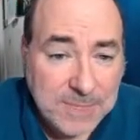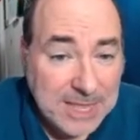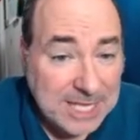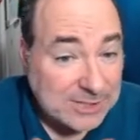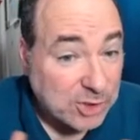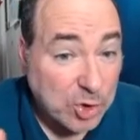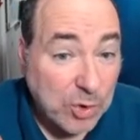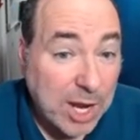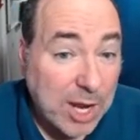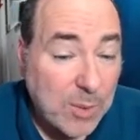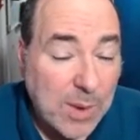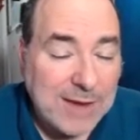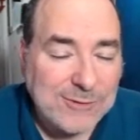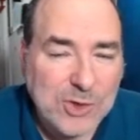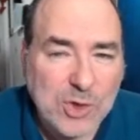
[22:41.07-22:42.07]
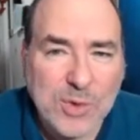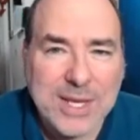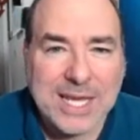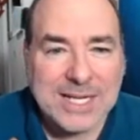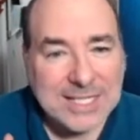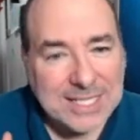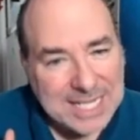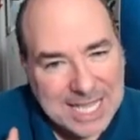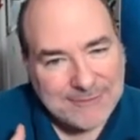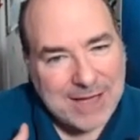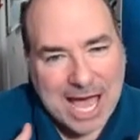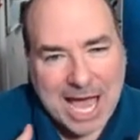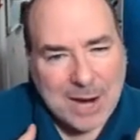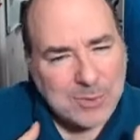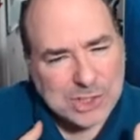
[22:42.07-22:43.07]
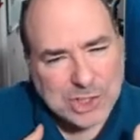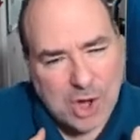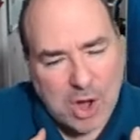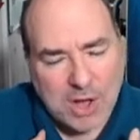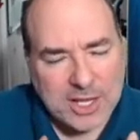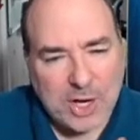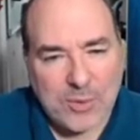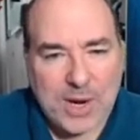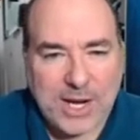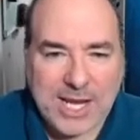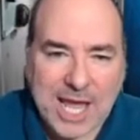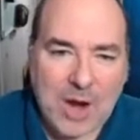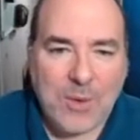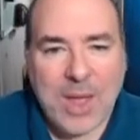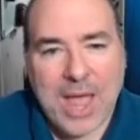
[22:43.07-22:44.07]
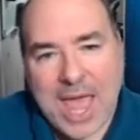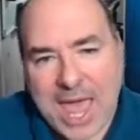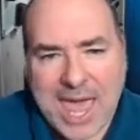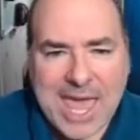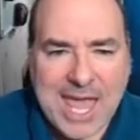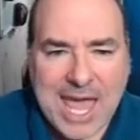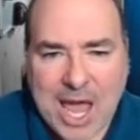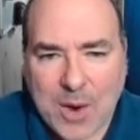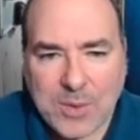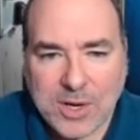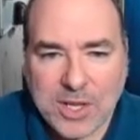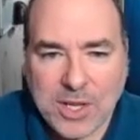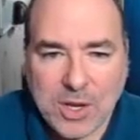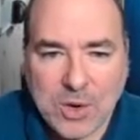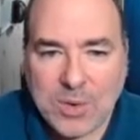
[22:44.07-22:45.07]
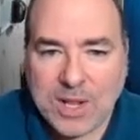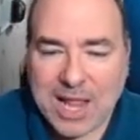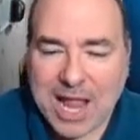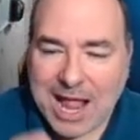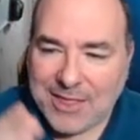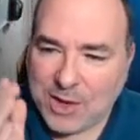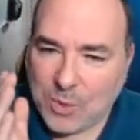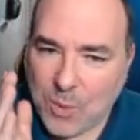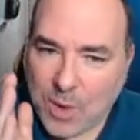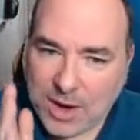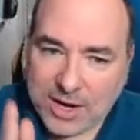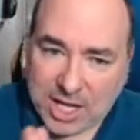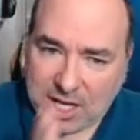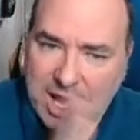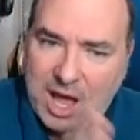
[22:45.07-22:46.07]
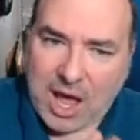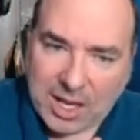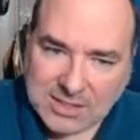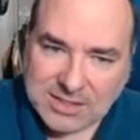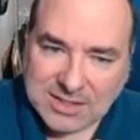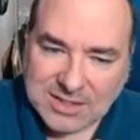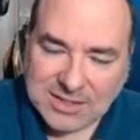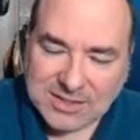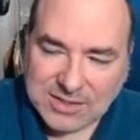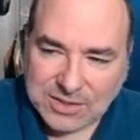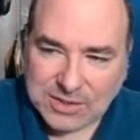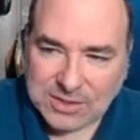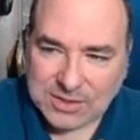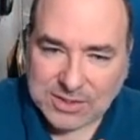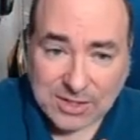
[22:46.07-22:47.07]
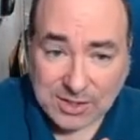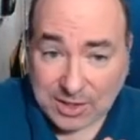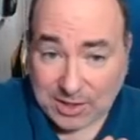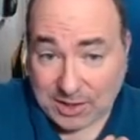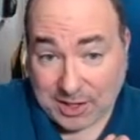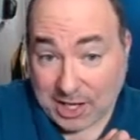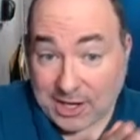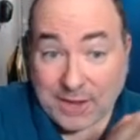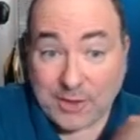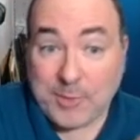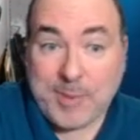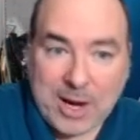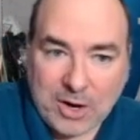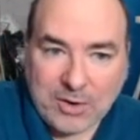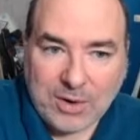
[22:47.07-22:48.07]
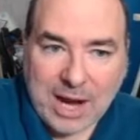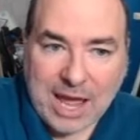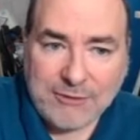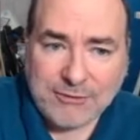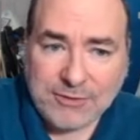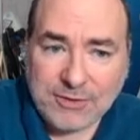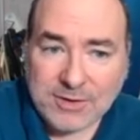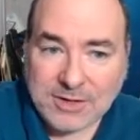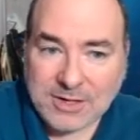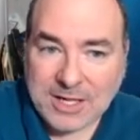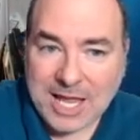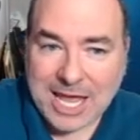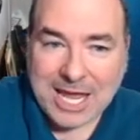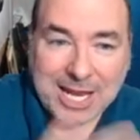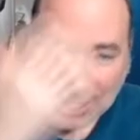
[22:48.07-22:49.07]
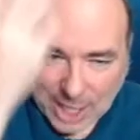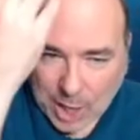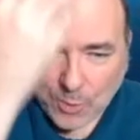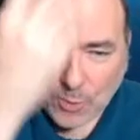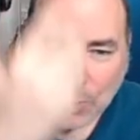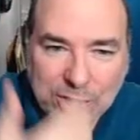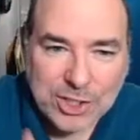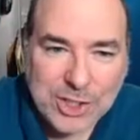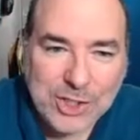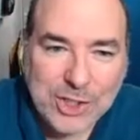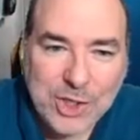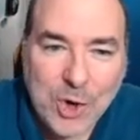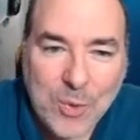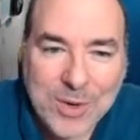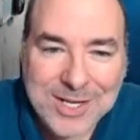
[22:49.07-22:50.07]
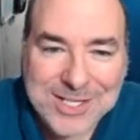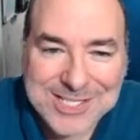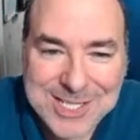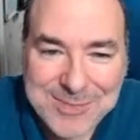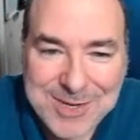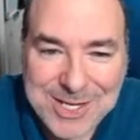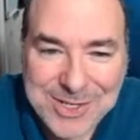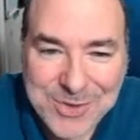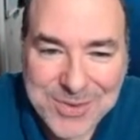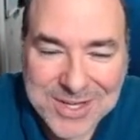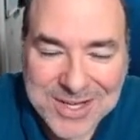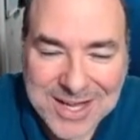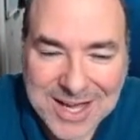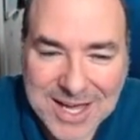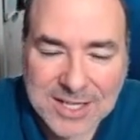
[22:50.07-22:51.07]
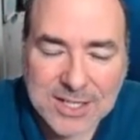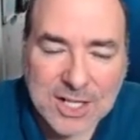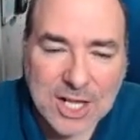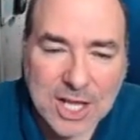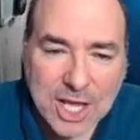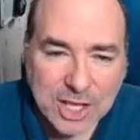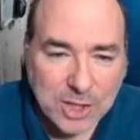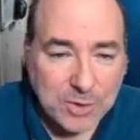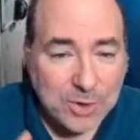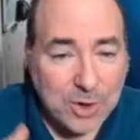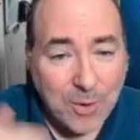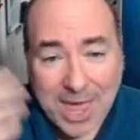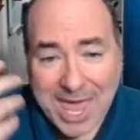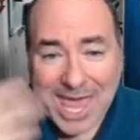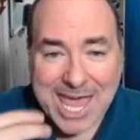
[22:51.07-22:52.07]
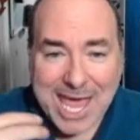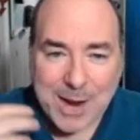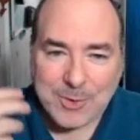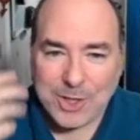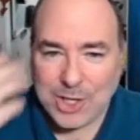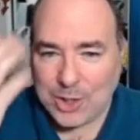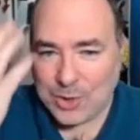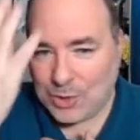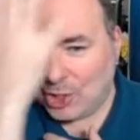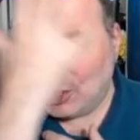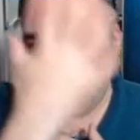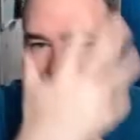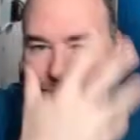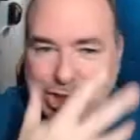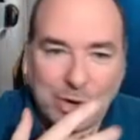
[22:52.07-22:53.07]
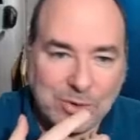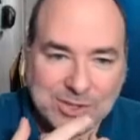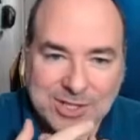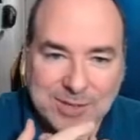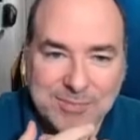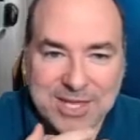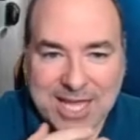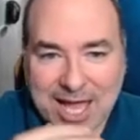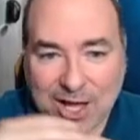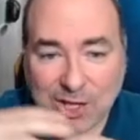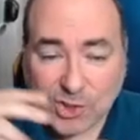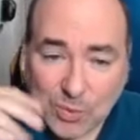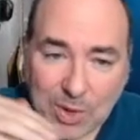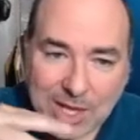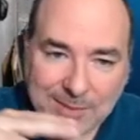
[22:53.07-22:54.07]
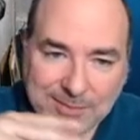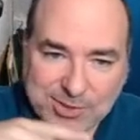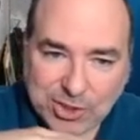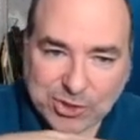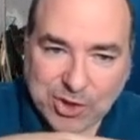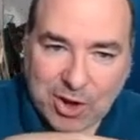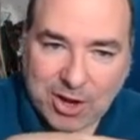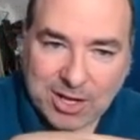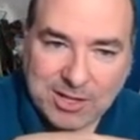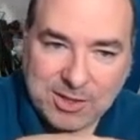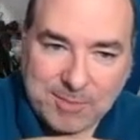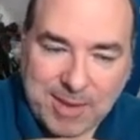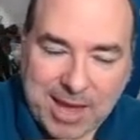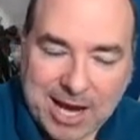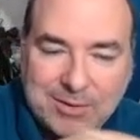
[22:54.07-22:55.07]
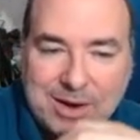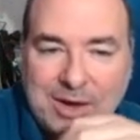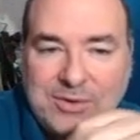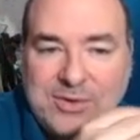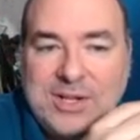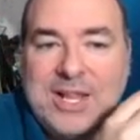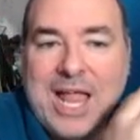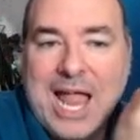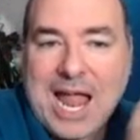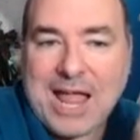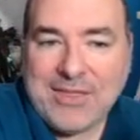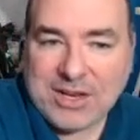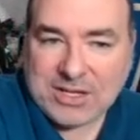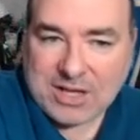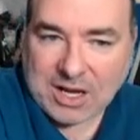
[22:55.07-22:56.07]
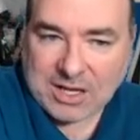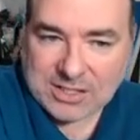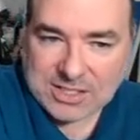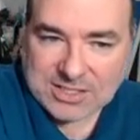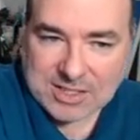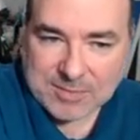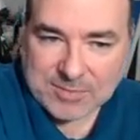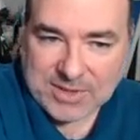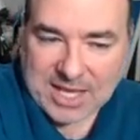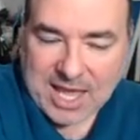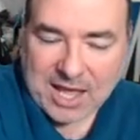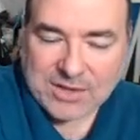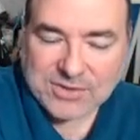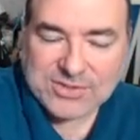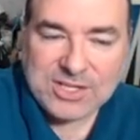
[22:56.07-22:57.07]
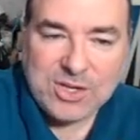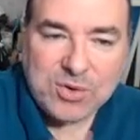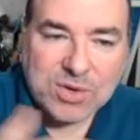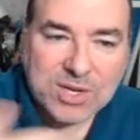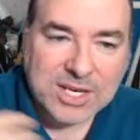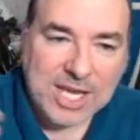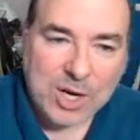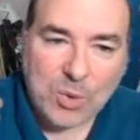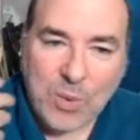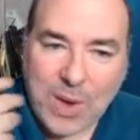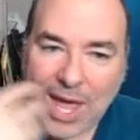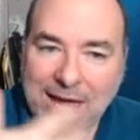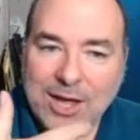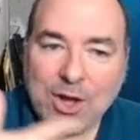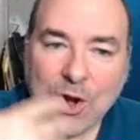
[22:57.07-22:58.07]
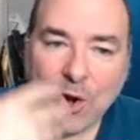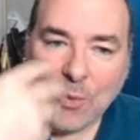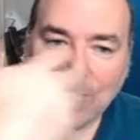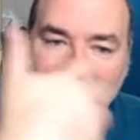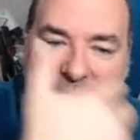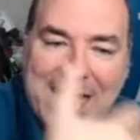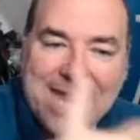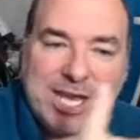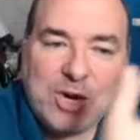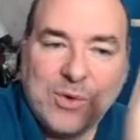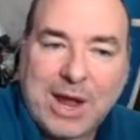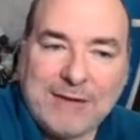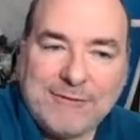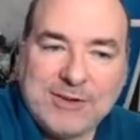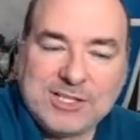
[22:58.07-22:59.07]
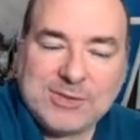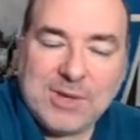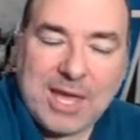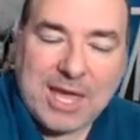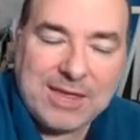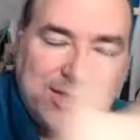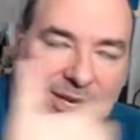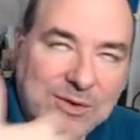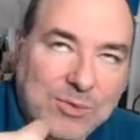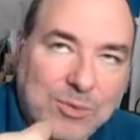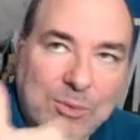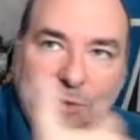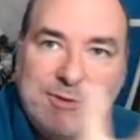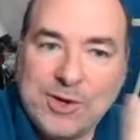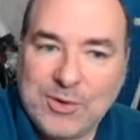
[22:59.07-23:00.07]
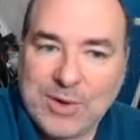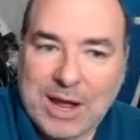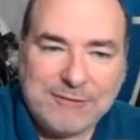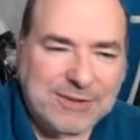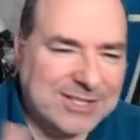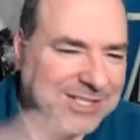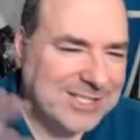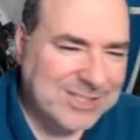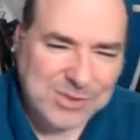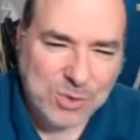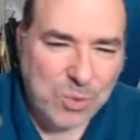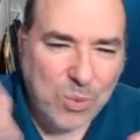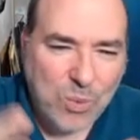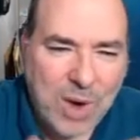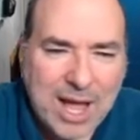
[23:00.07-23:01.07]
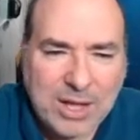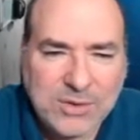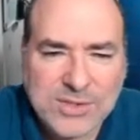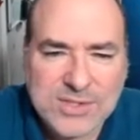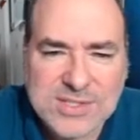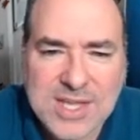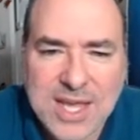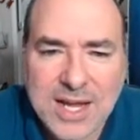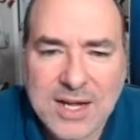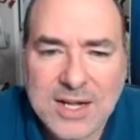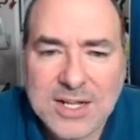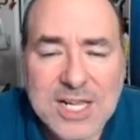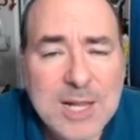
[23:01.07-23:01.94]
It's a great way of doing it. If I was talking right now, hey, how are you? And then wanted to cut to like another paragraph, and you don't want to see me do the cut, you'd go, hey, how are you? Show something else while I'm still talking in the background, and then cut to something else. And you can get away with adding graphics and then removing graphics. It's the wildest thing.